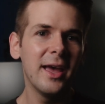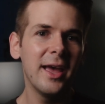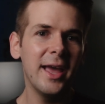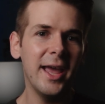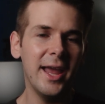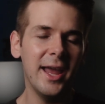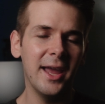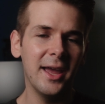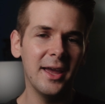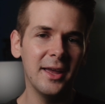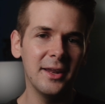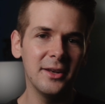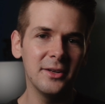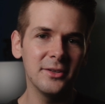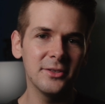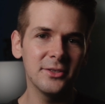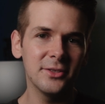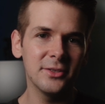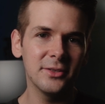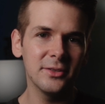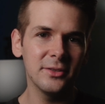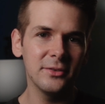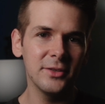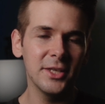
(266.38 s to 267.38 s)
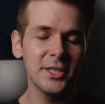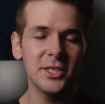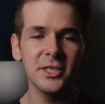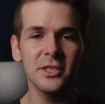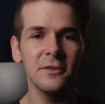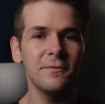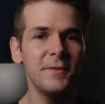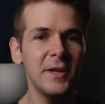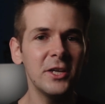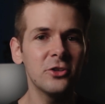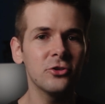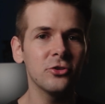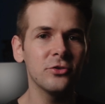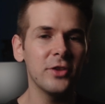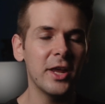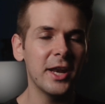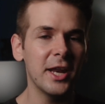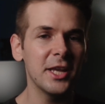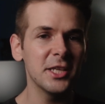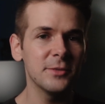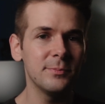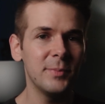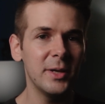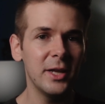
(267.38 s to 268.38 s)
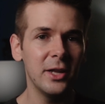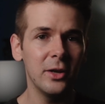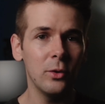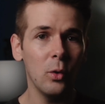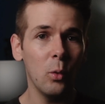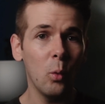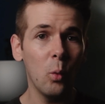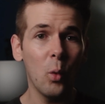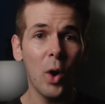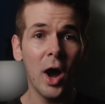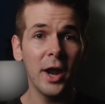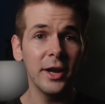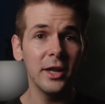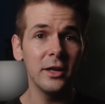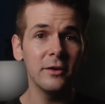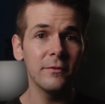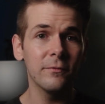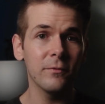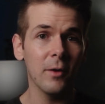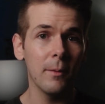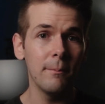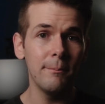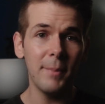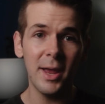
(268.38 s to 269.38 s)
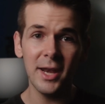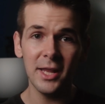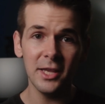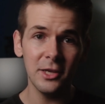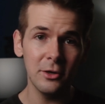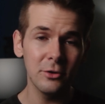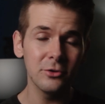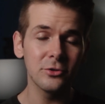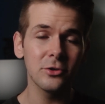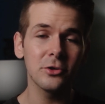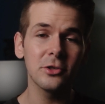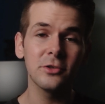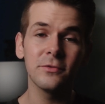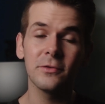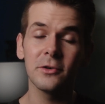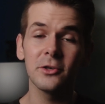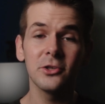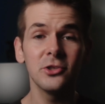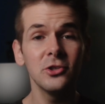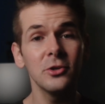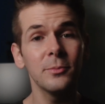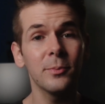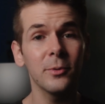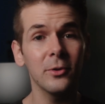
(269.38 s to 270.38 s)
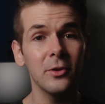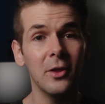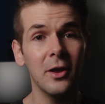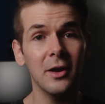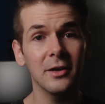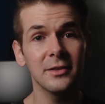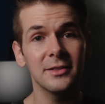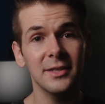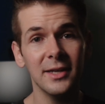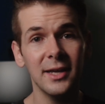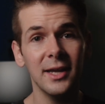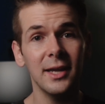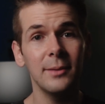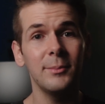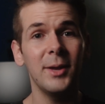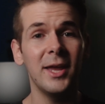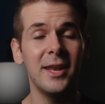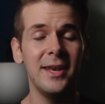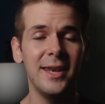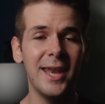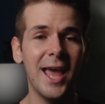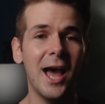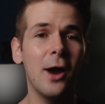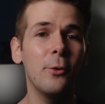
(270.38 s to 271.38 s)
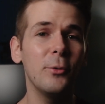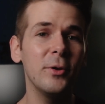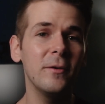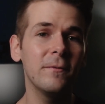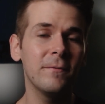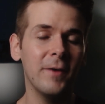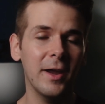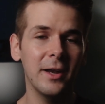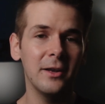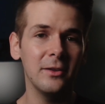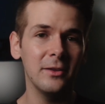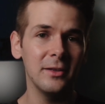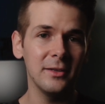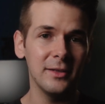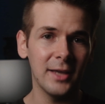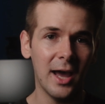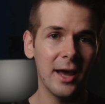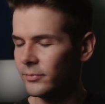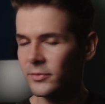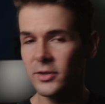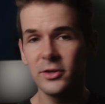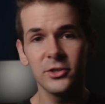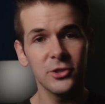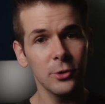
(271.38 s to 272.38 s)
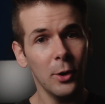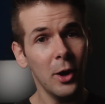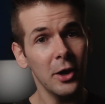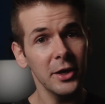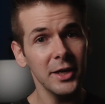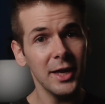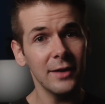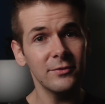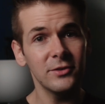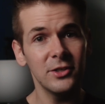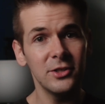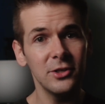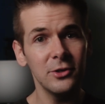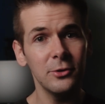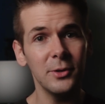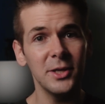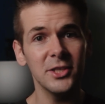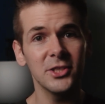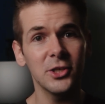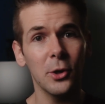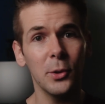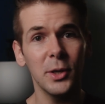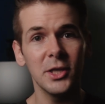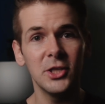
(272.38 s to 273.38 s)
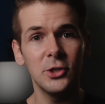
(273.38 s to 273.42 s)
And this is a feature that has been wanted from many users for a super long time, and now we finally got it. So all you have to do is going